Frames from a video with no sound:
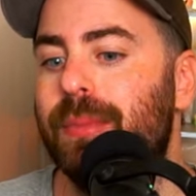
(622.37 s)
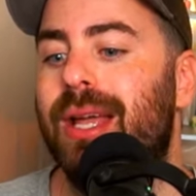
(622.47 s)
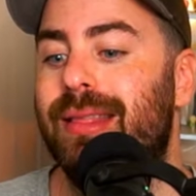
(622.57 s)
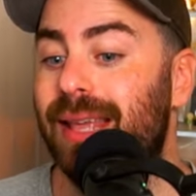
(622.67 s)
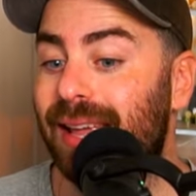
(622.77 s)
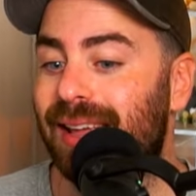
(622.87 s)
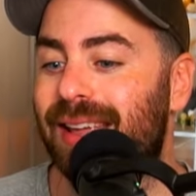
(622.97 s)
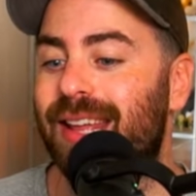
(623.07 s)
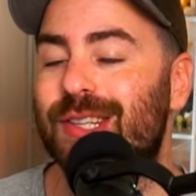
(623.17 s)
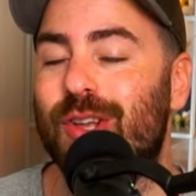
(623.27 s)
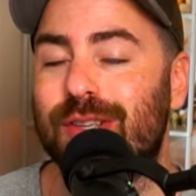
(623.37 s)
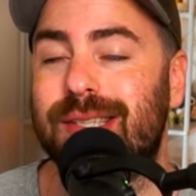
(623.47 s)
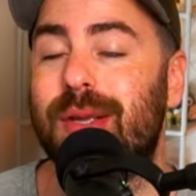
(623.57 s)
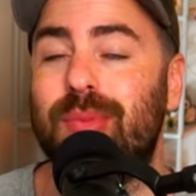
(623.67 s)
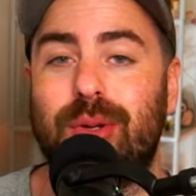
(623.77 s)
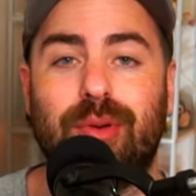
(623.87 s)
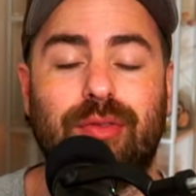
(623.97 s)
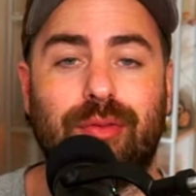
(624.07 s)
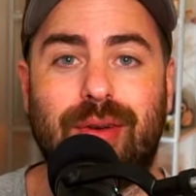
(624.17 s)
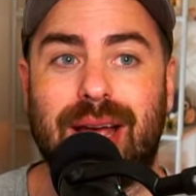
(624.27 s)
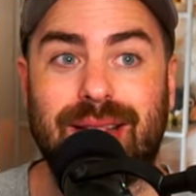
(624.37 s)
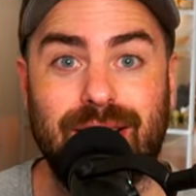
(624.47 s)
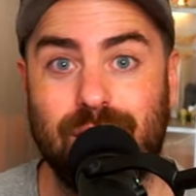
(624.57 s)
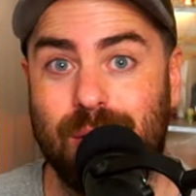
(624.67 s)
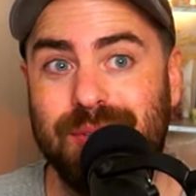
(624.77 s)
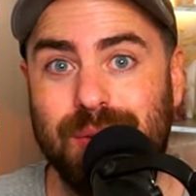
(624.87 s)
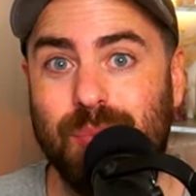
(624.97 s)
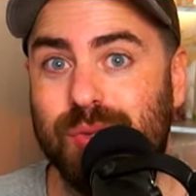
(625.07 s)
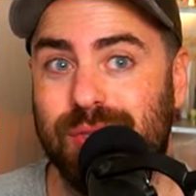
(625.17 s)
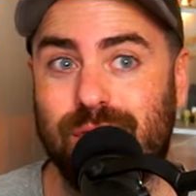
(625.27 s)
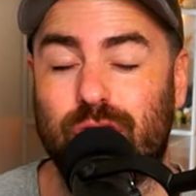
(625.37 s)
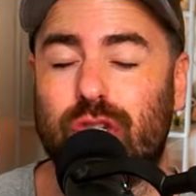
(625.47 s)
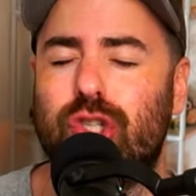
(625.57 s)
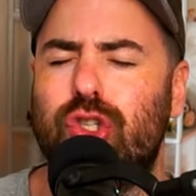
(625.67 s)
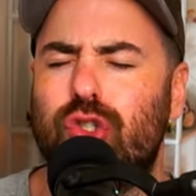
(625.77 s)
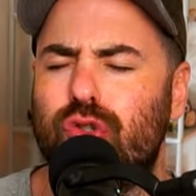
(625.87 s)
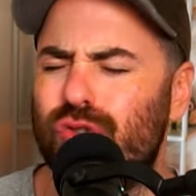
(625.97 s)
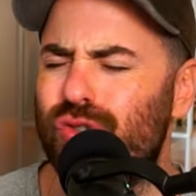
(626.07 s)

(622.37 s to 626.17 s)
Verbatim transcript: I think it is all symptom of the fact that Dominus Impulse is such an